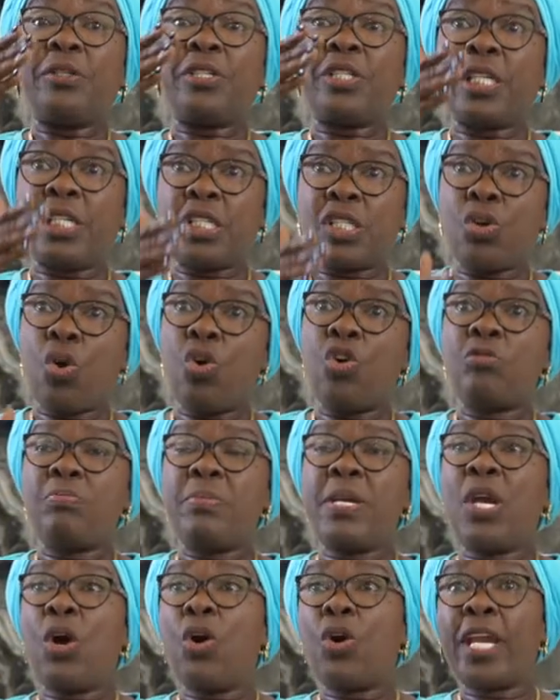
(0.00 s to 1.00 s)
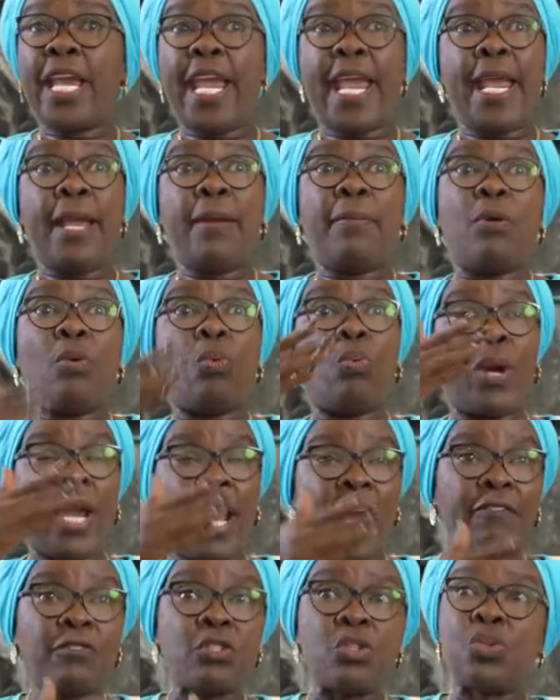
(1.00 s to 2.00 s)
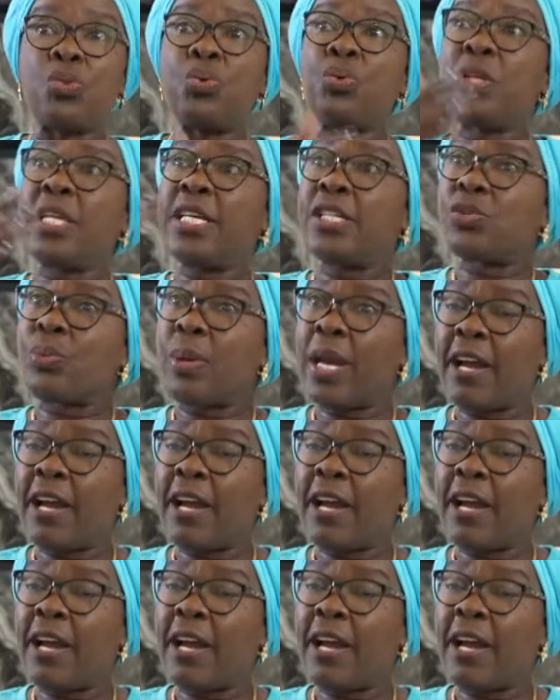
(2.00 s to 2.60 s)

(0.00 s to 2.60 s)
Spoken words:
She told me, okay, we have to do this,